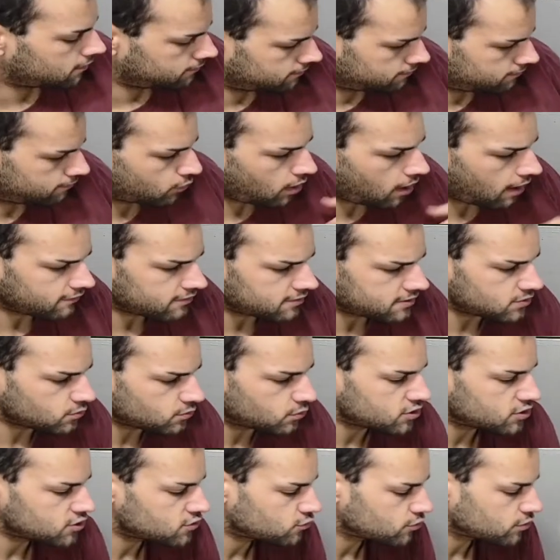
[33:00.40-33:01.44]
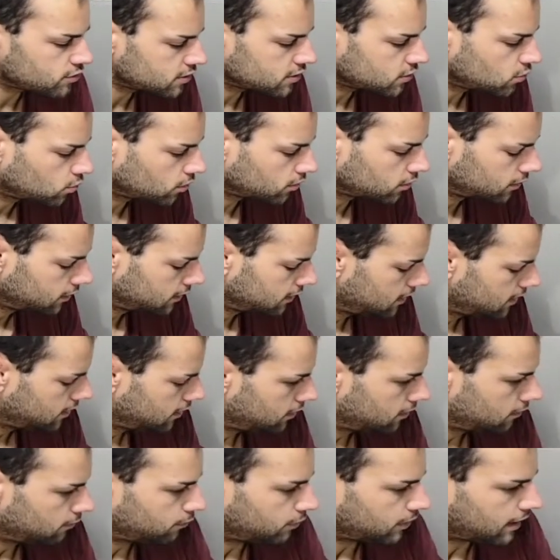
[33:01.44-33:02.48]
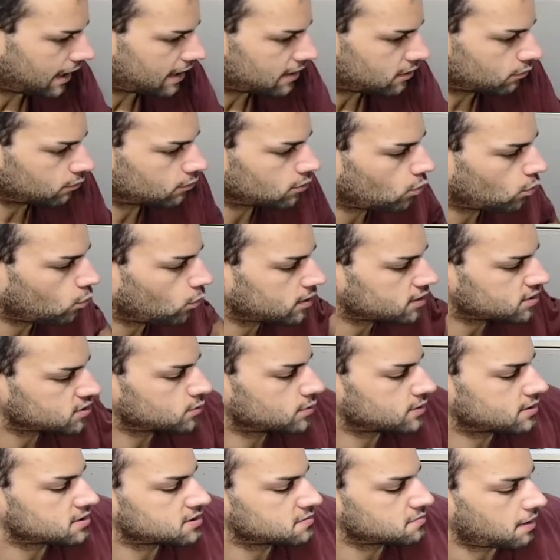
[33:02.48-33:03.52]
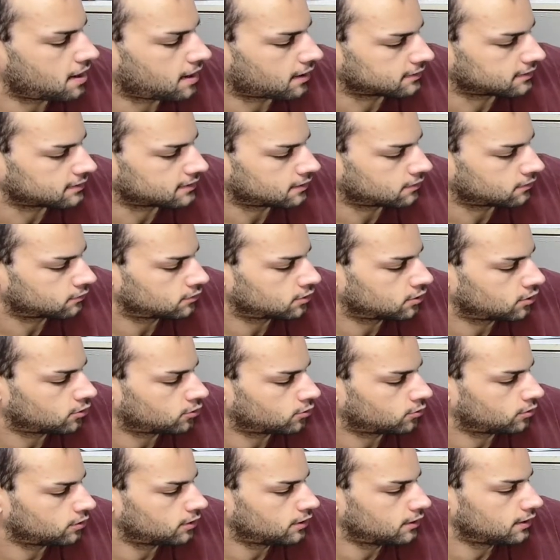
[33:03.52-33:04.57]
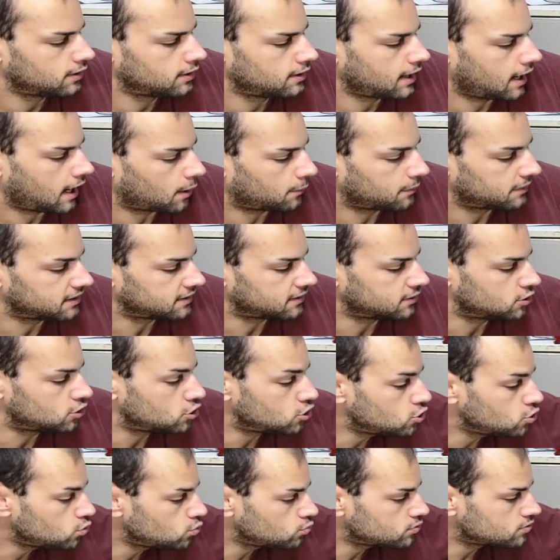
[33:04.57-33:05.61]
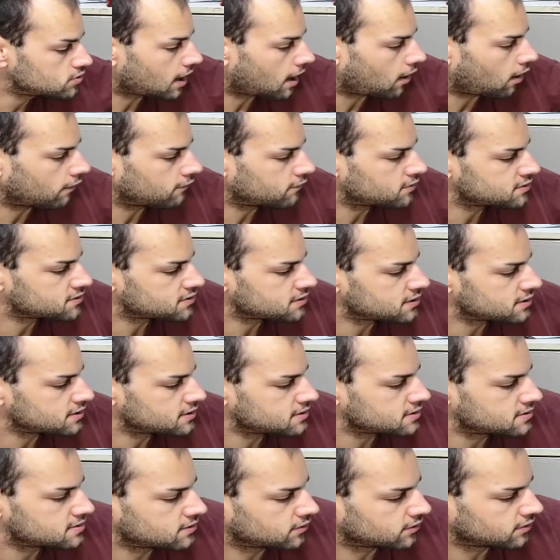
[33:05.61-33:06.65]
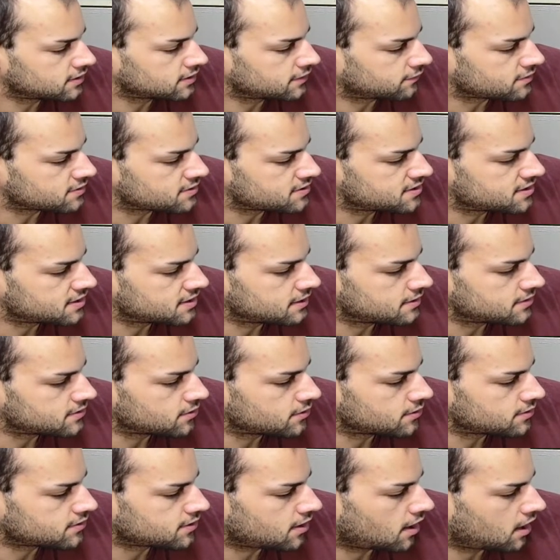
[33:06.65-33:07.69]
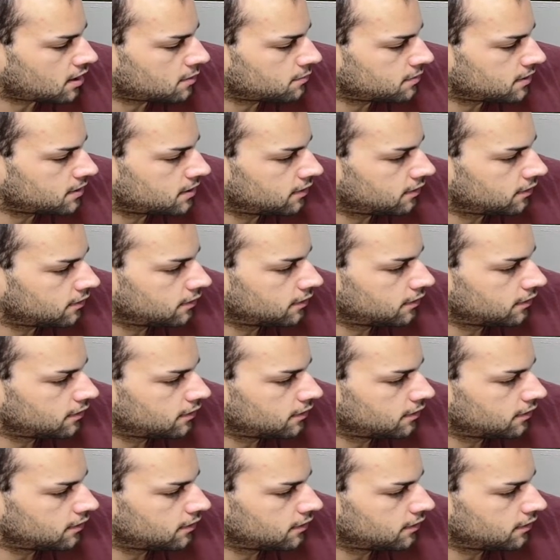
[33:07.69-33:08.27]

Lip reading: province, which is really cool. But I don't know what to expect. I don't know how many news. Obviously, it's still a different city, so there's got to be